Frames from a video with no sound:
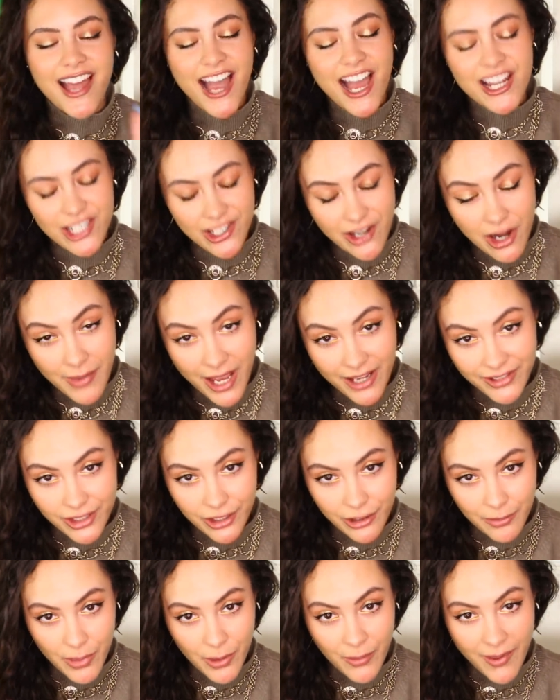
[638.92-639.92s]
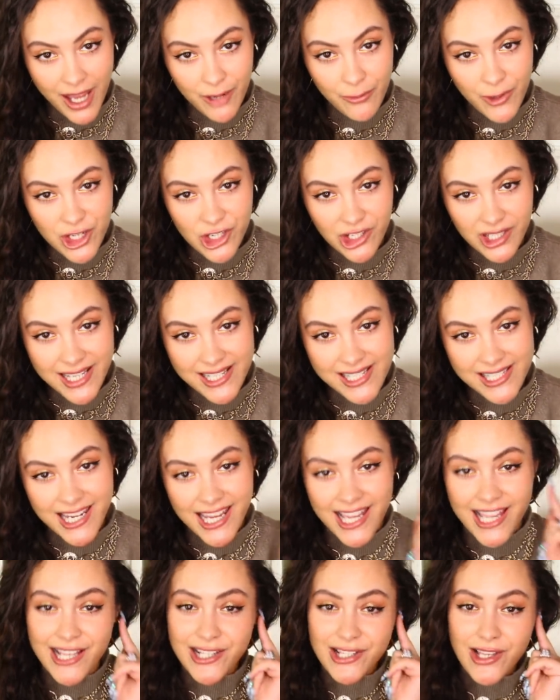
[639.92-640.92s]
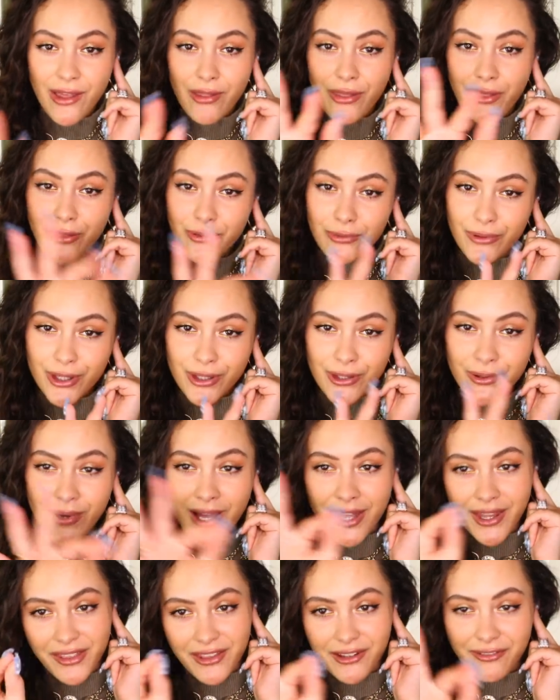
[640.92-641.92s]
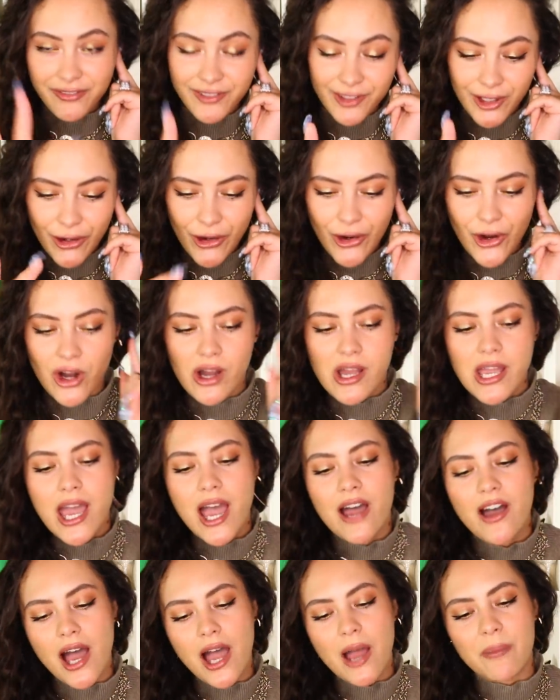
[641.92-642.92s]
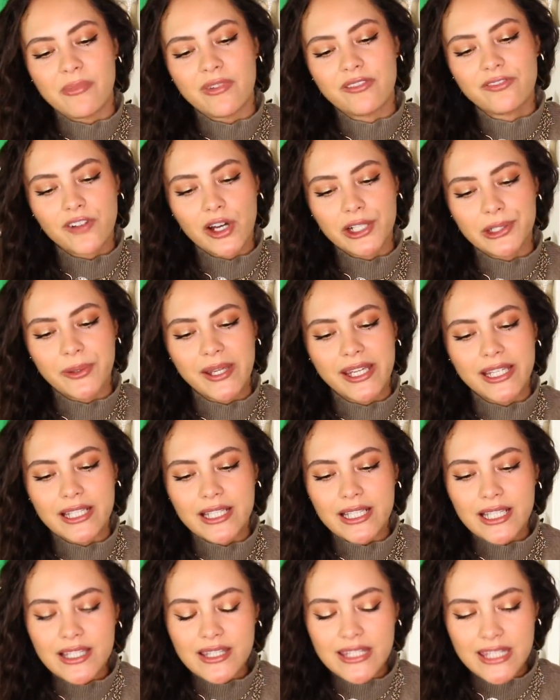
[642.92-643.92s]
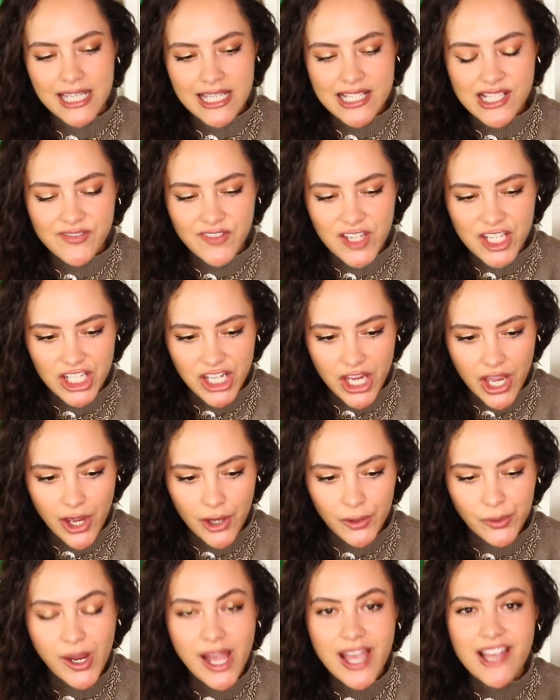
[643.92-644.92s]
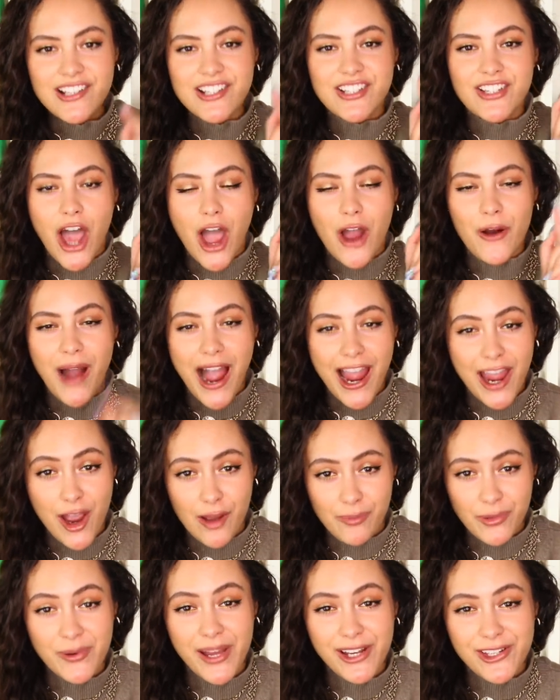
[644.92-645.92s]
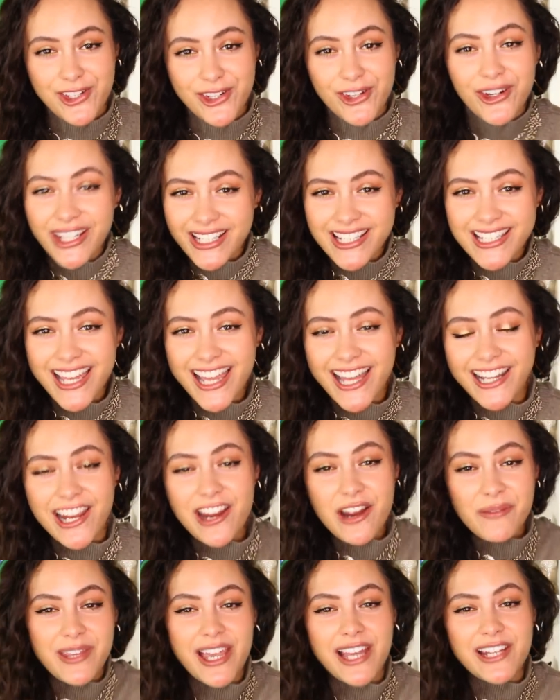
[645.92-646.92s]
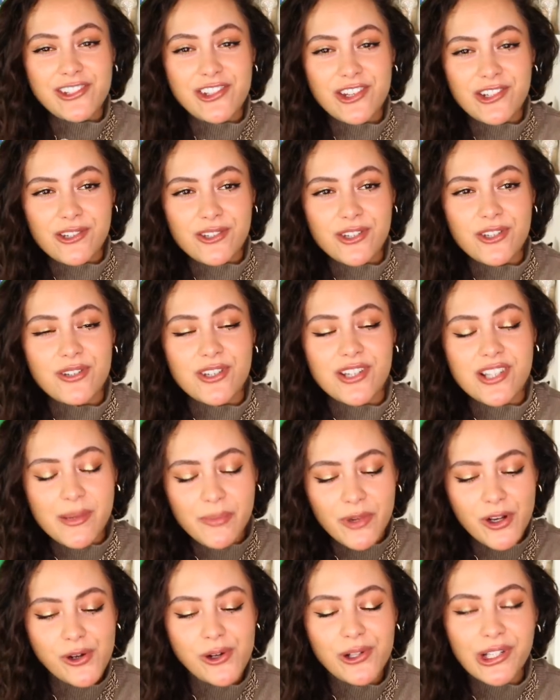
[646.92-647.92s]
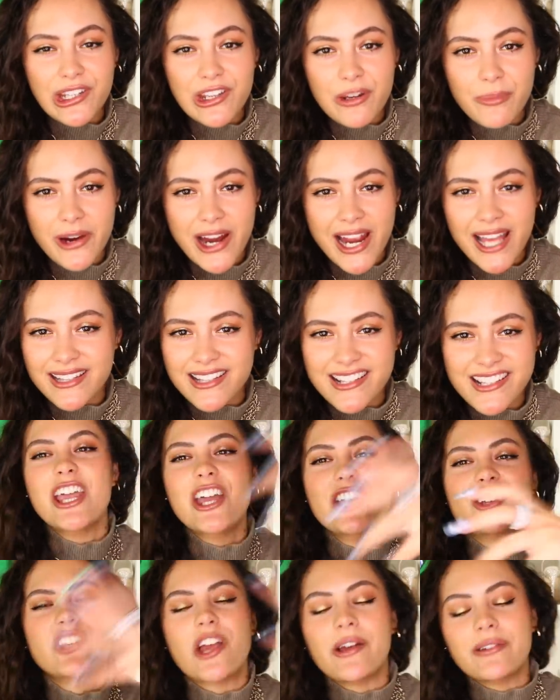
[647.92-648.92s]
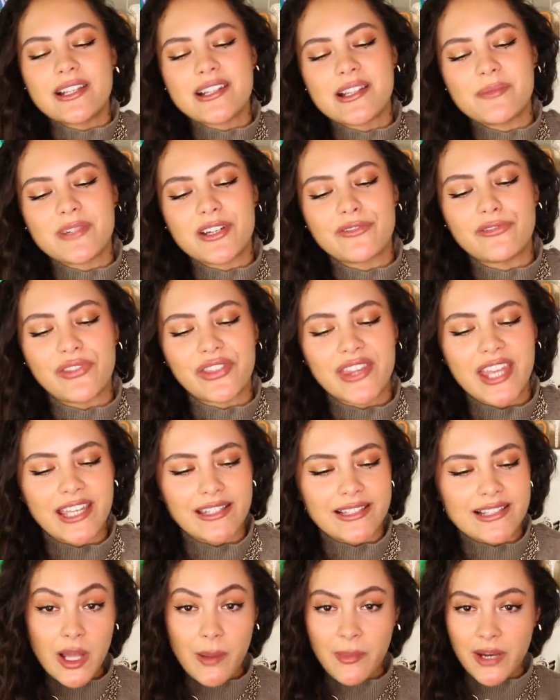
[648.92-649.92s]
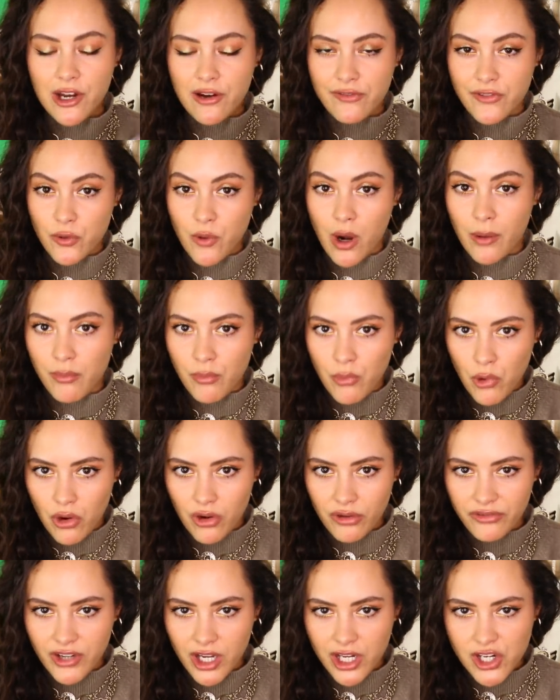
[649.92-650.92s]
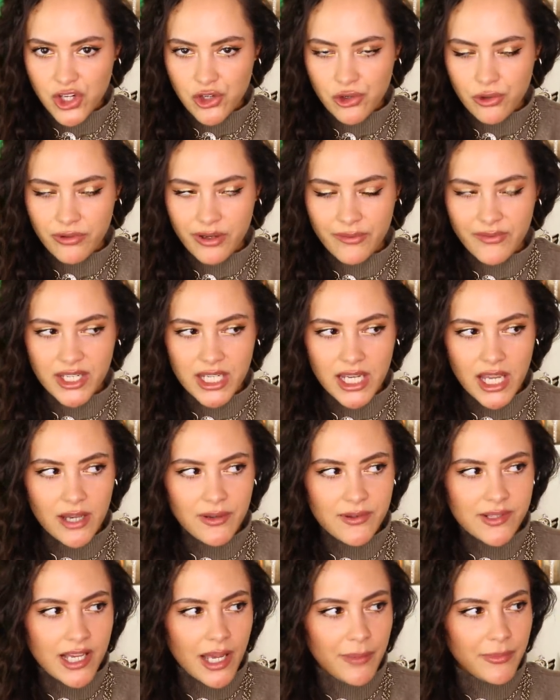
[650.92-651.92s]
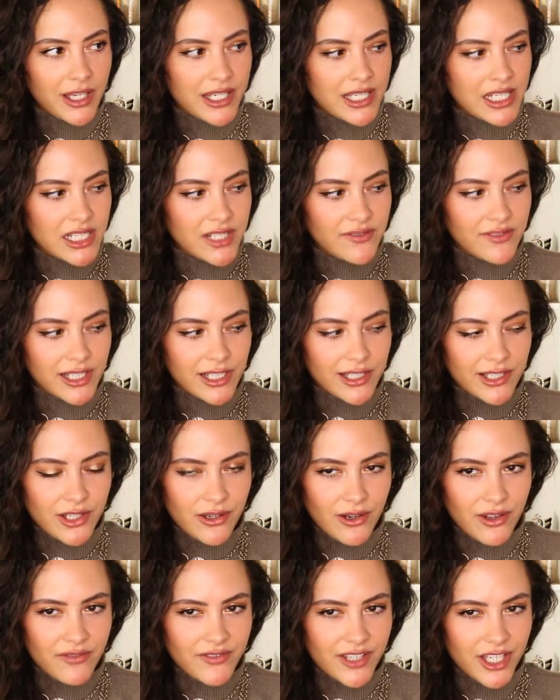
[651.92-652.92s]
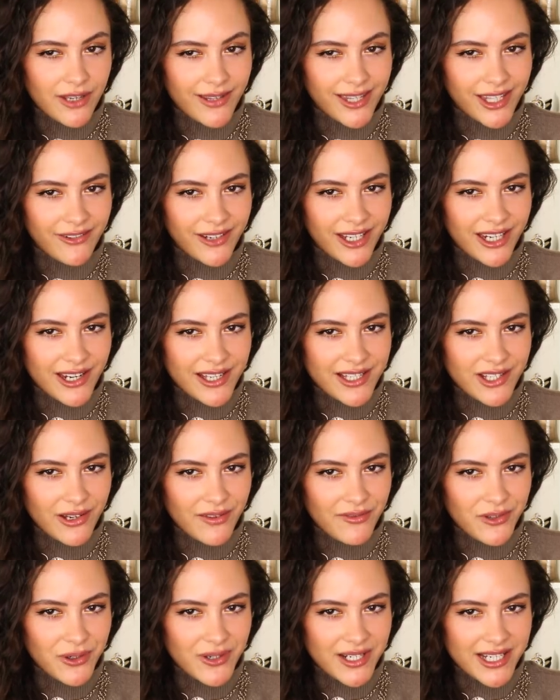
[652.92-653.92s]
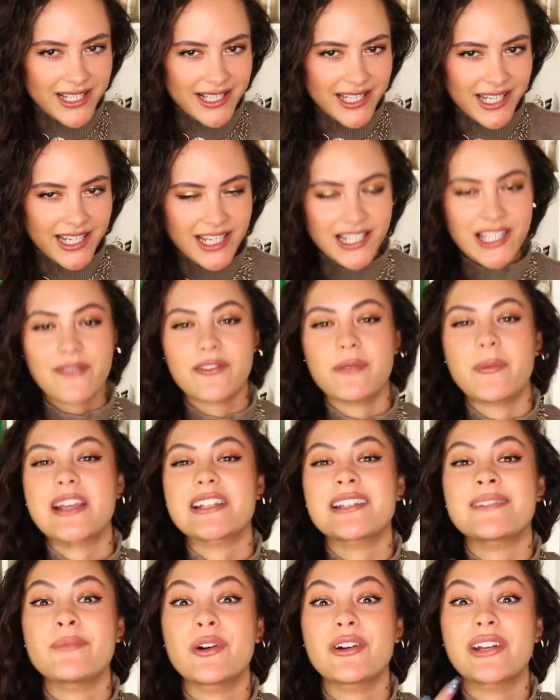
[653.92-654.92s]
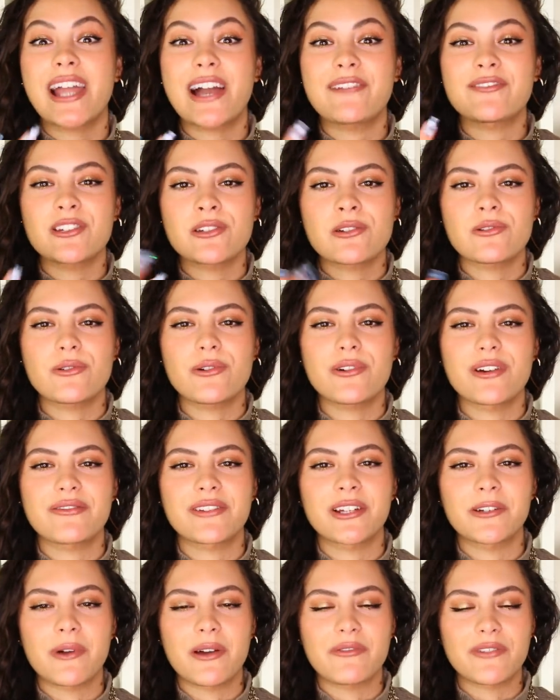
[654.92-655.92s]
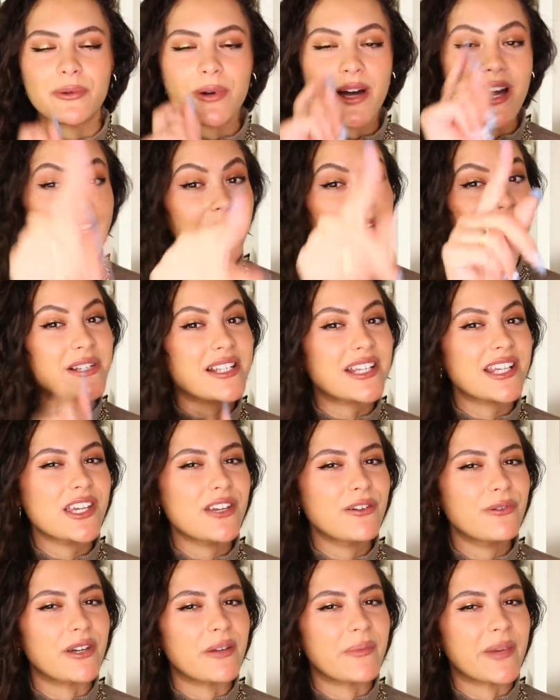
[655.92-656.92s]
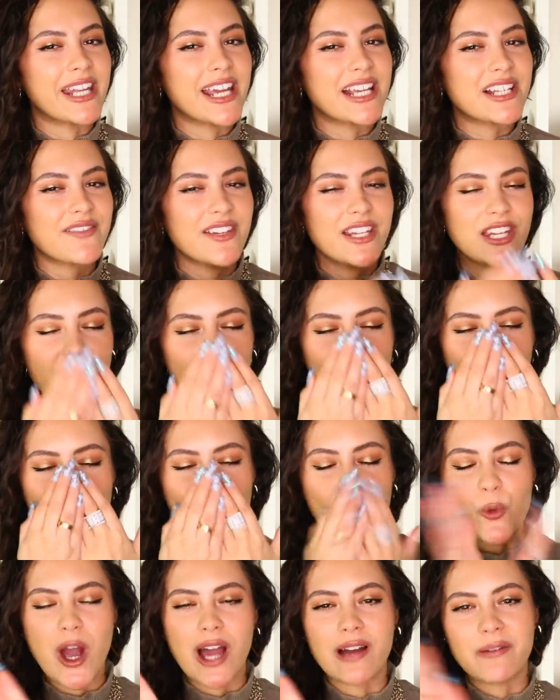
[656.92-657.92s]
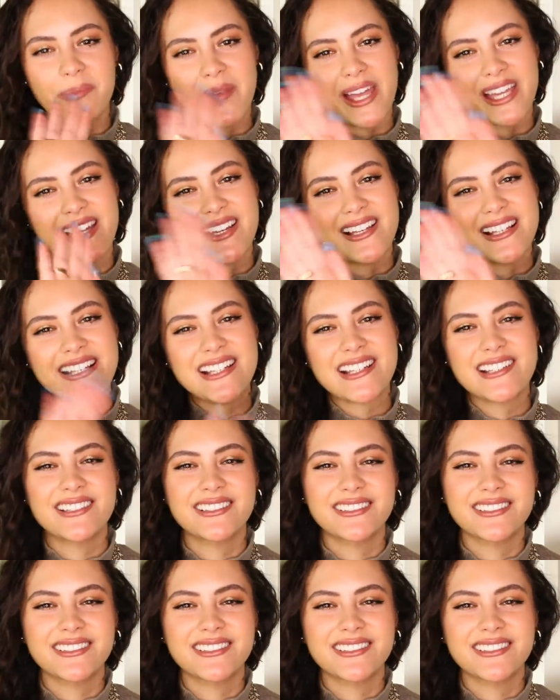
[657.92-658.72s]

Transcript: I don't know about you, but my wish list is through the floor following this video. So I hope you enjoyed it and I hope they introduce you to some cool new brands, show you some different things. Let me know if you want more fine jewelry videos. I'm going to leave a link to another video here in case you haven't already seen it. Have an amazing morning, afternoon, or evening, wherever you are, and I will see you in my next video. Bye, guys.